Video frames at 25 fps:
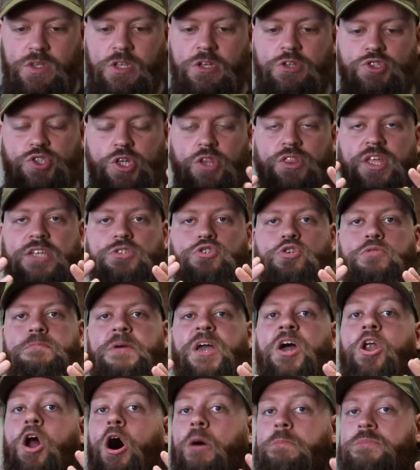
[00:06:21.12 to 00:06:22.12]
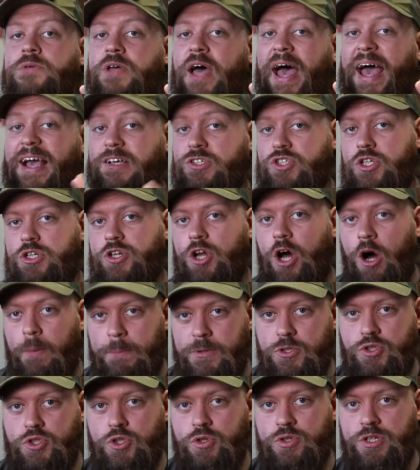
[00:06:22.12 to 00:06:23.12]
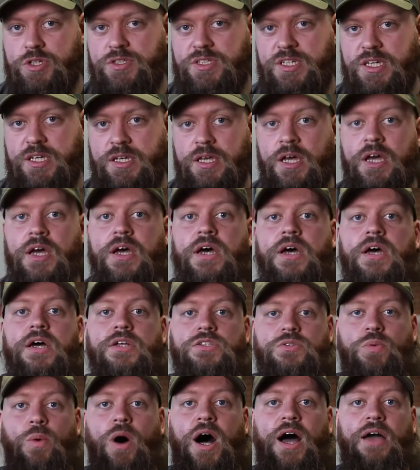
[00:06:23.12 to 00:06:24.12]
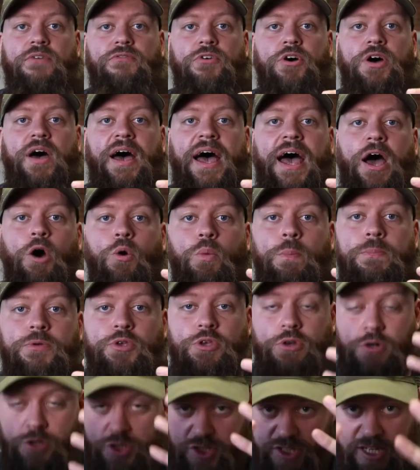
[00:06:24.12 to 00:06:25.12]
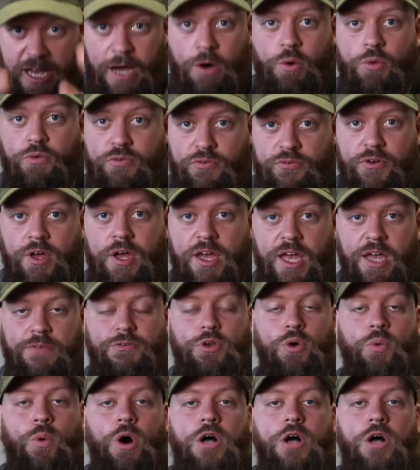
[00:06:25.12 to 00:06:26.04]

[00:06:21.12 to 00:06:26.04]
So this could be an excellent opportunity to either help yourself, if you're